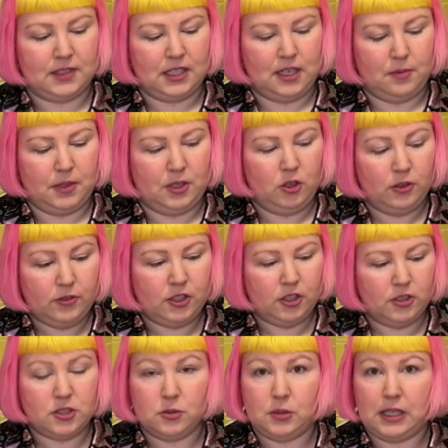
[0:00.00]
um, and her video
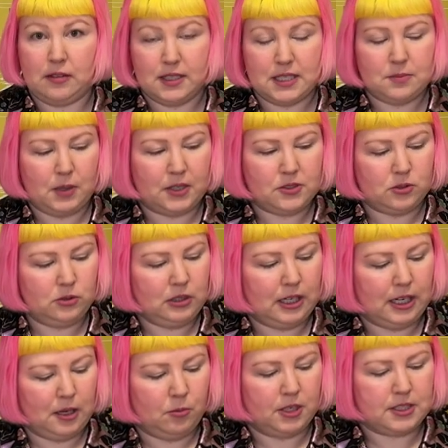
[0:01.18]
doing this puzzle,
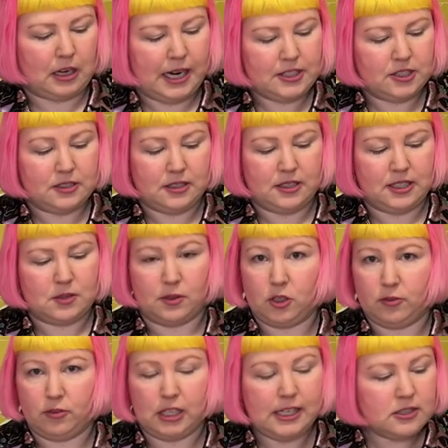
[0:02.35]
um, whereas I just did this one
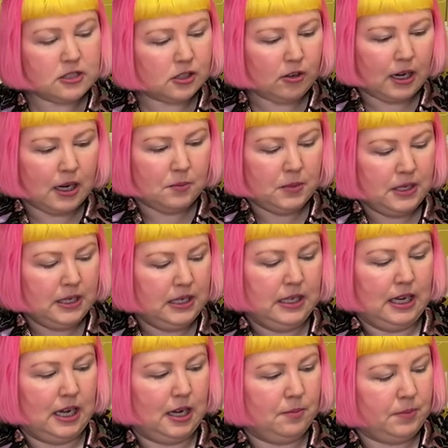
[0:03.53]
over on Instagram.
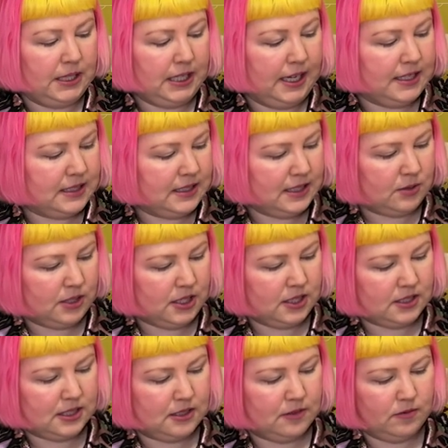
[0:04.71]
Um, but yeah, this one is,